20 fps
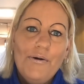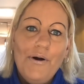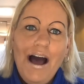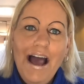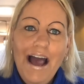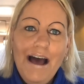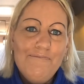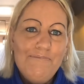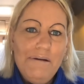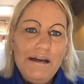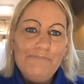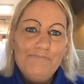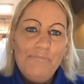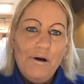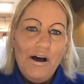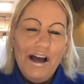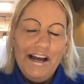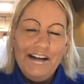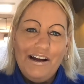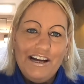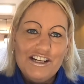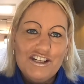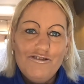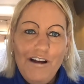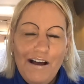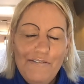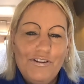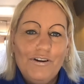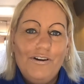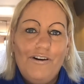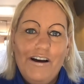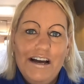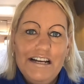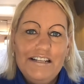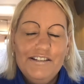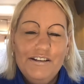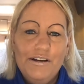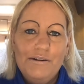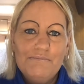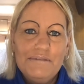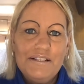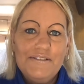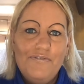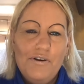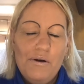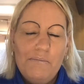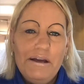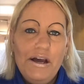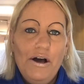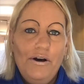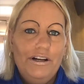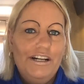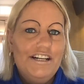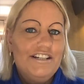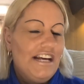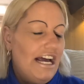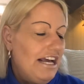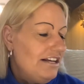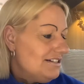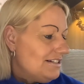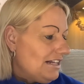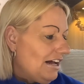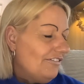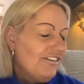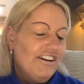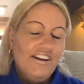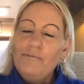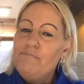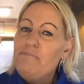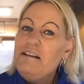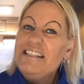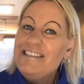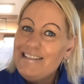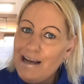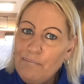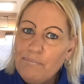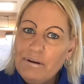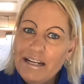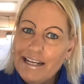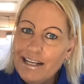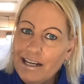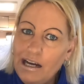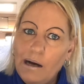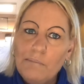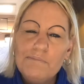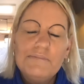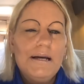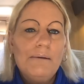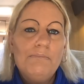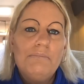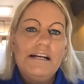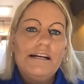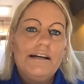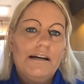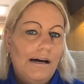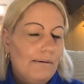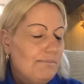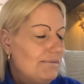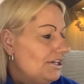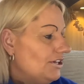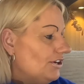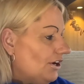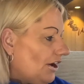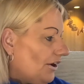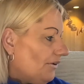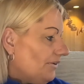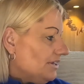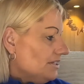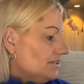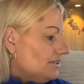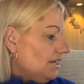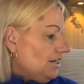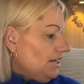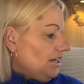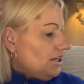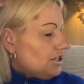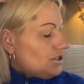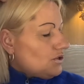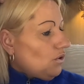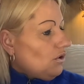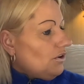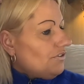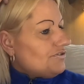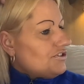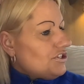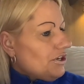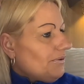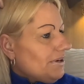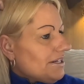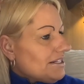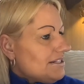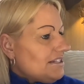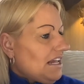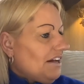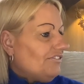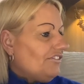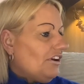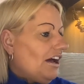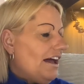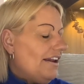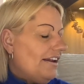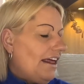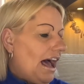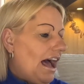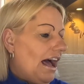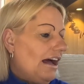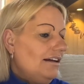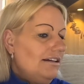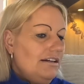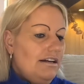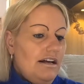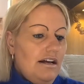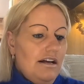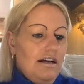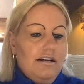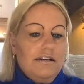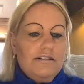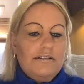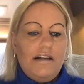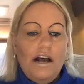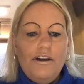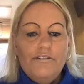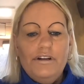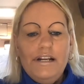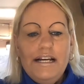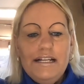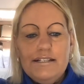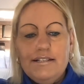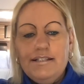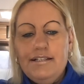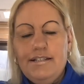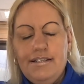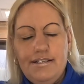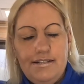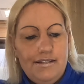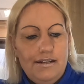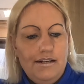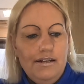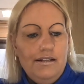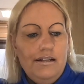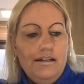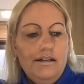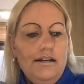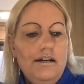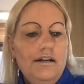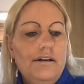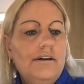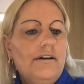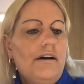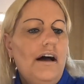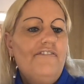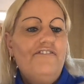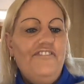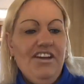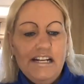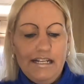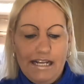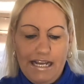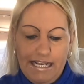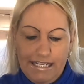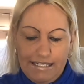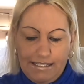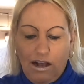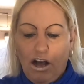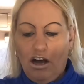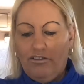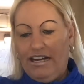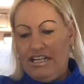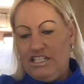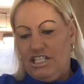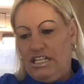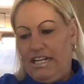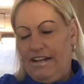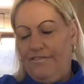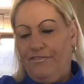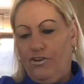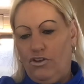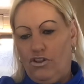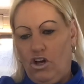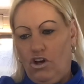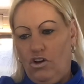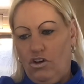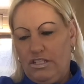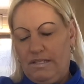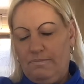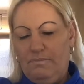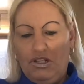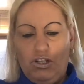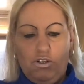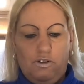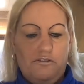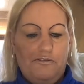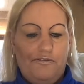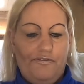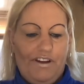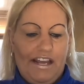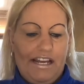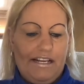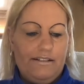I have been buying like travel items for my holiday and stuff, and I've been doubling up, you know, and sort of doing stuff like that. So I think these are actually for the hospital thing.